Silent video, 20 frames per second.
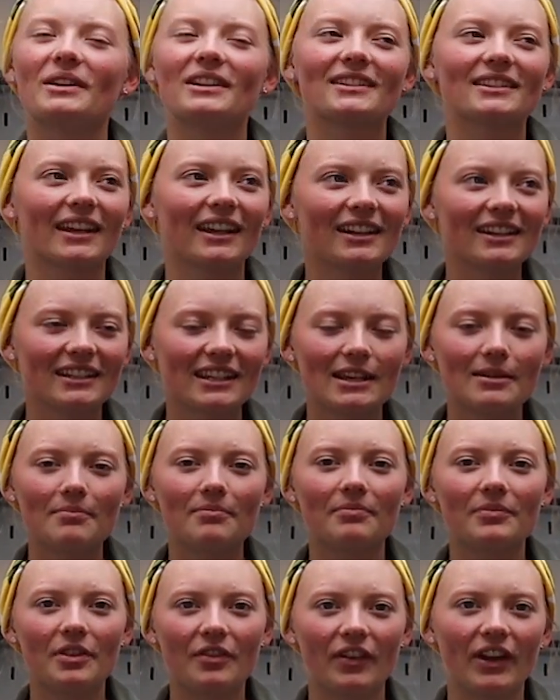we decided to keep
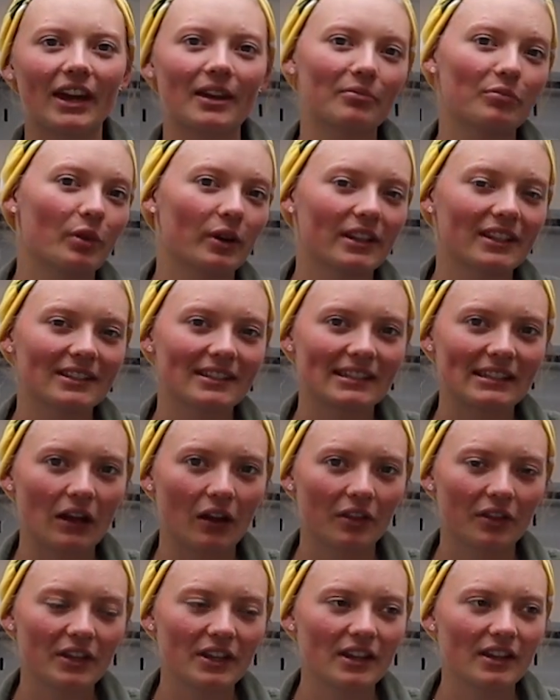the van pretty
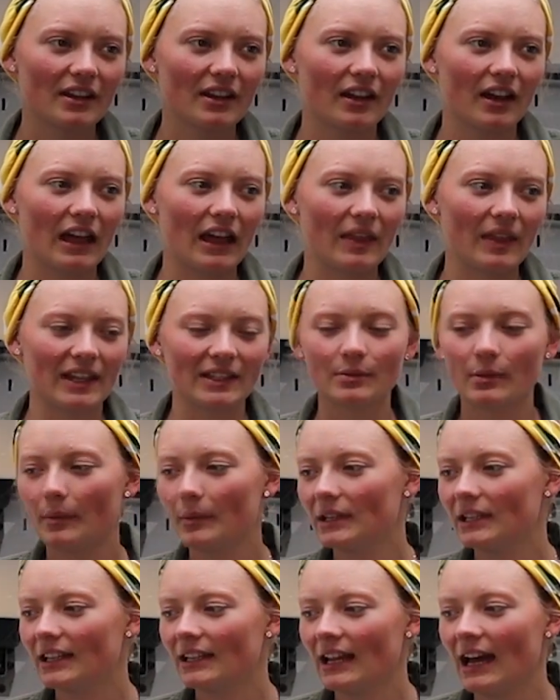stealthy, and that's why
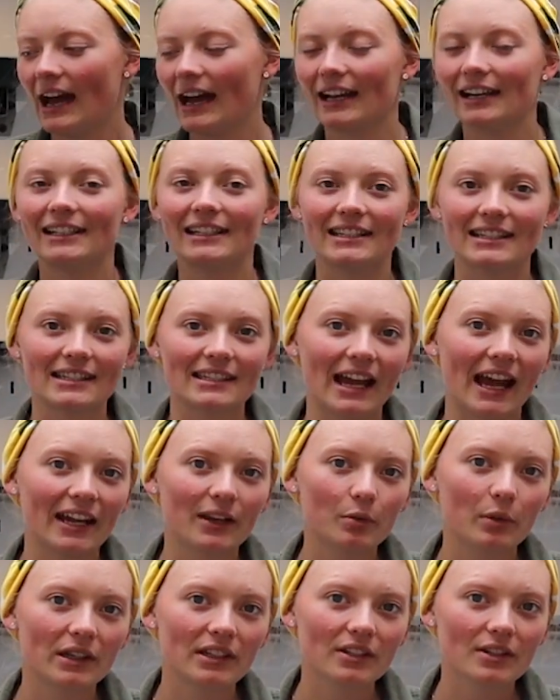we didn't add any
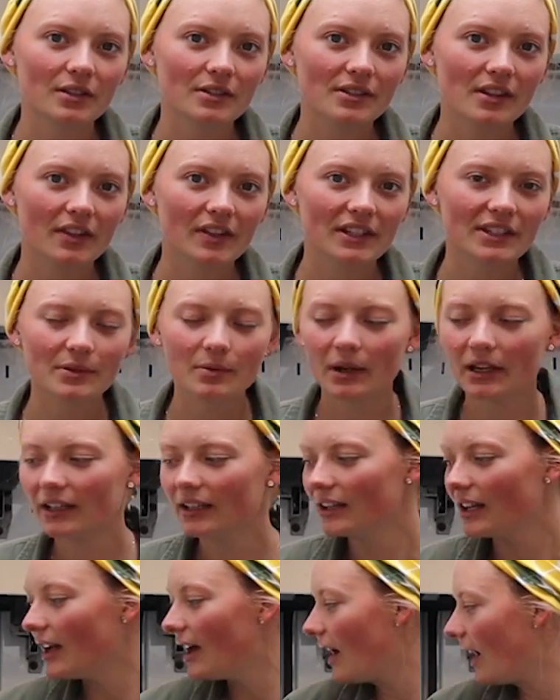side windows on this one.
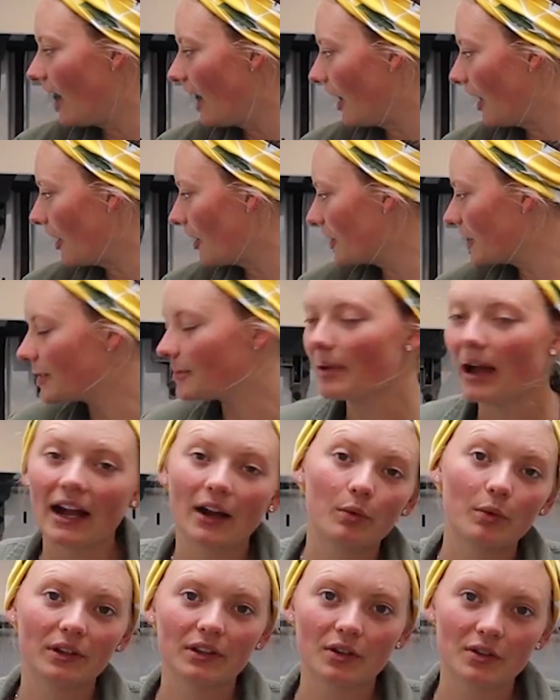These
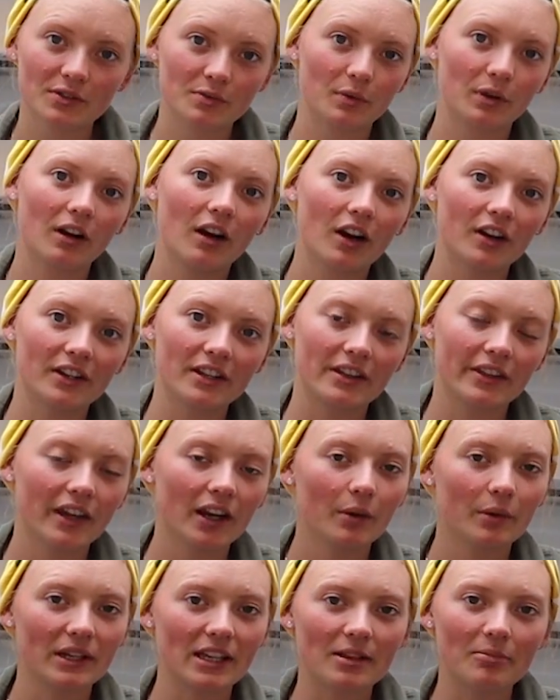back windows were already
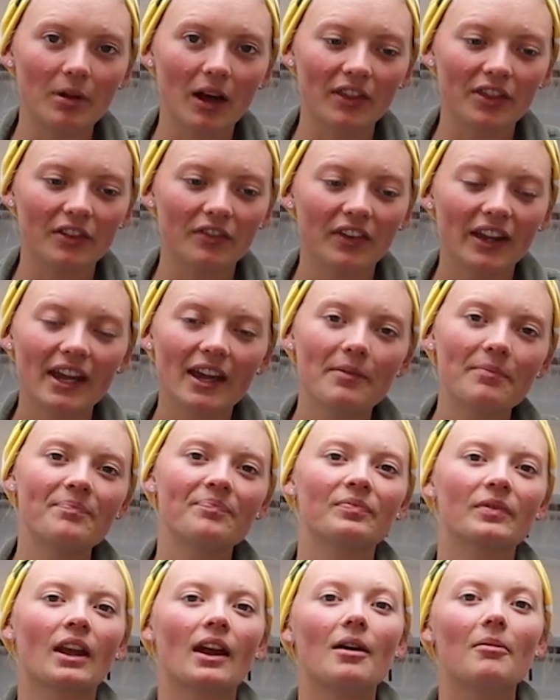there when he bought the van,
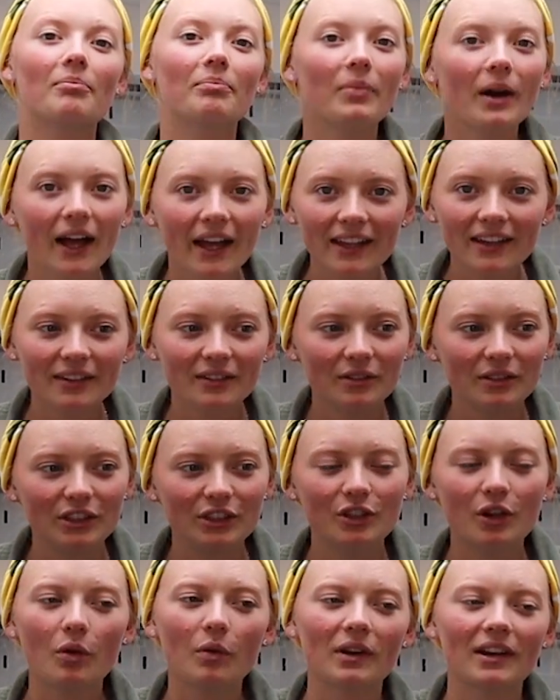but
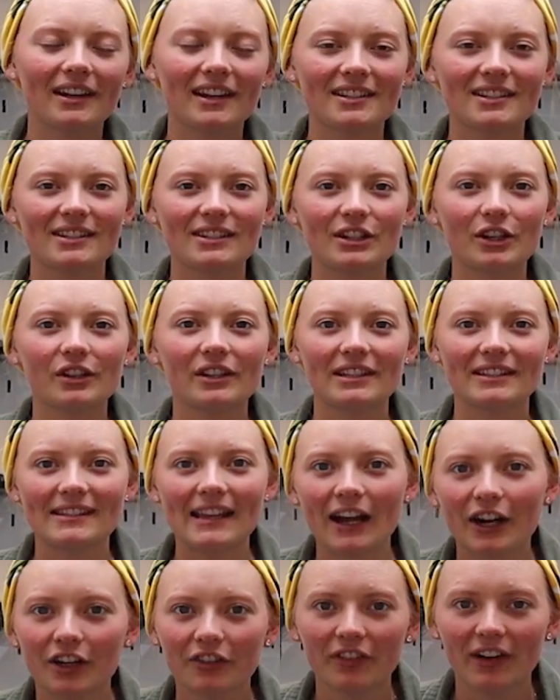you don't want to necessarily
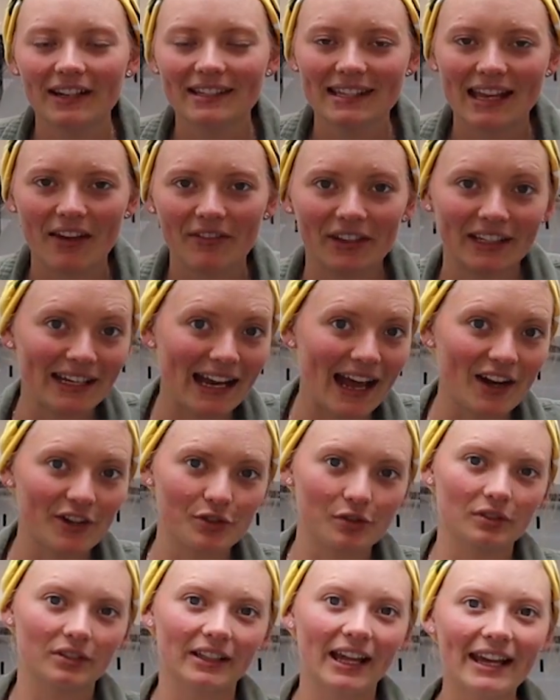sacrifice having
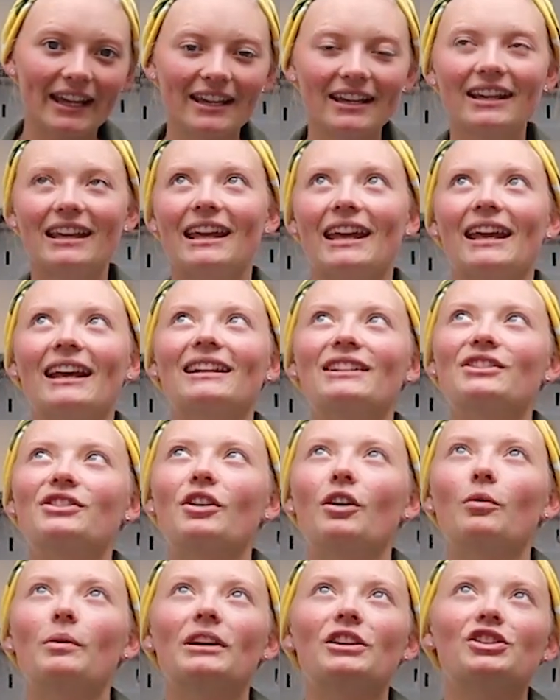natural light, and
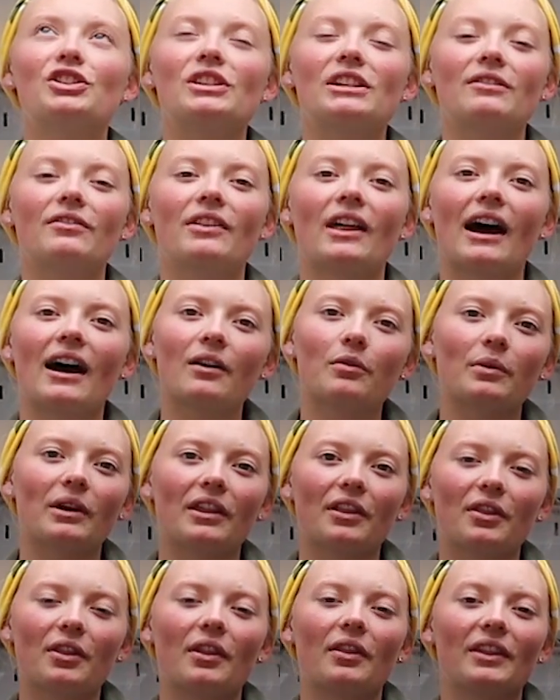so we achieved that
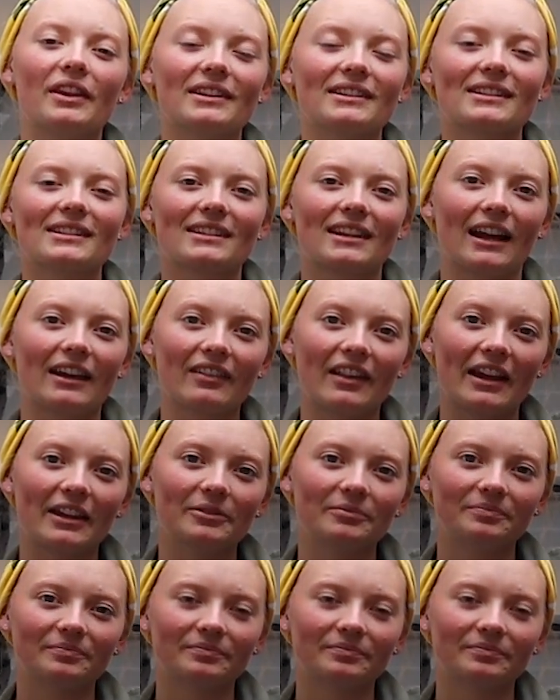with this skylight.